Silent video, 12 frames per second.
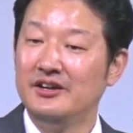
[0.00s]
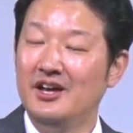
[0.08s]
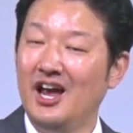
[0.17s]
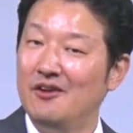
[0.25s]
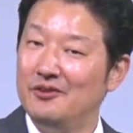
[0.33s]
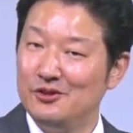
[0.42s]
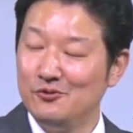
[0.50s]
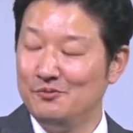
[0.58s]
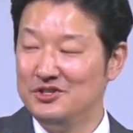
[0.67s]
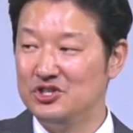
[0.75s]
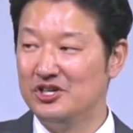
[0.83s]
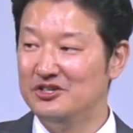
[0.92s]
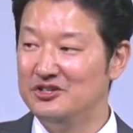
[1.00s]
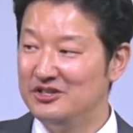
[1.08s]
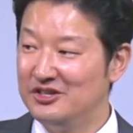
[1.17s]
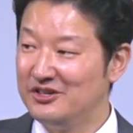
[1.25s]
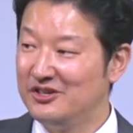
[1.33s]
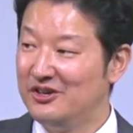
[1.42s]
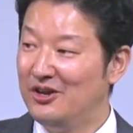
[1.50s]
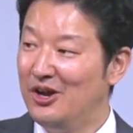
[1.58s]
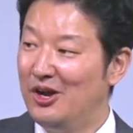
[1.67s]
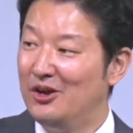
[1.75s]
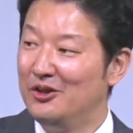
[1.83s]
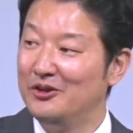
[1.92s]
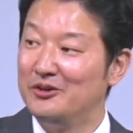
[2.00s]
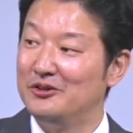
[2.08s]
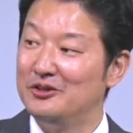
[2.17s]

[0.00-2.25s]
everything will be judged. Literally,